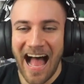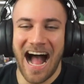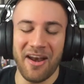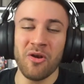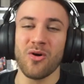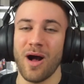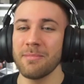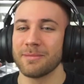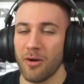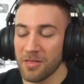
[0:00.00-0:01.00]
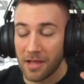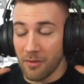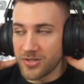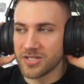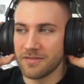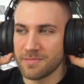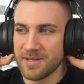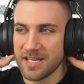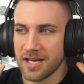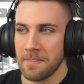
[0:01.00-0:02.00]
I don't know why, but Boy With Love also gives
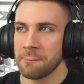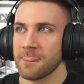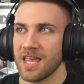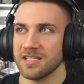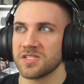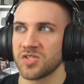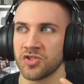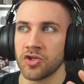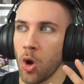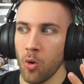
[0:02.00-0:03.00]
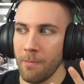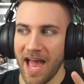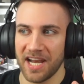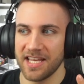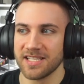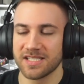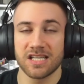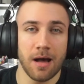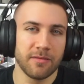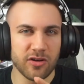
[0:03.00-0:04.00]
me so many
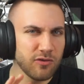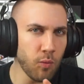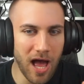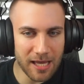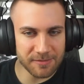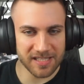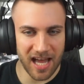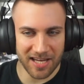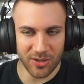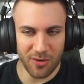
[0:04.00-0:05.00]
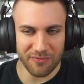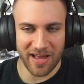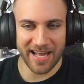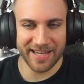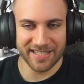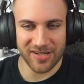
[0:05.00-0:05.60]
summery vibes, kind of. And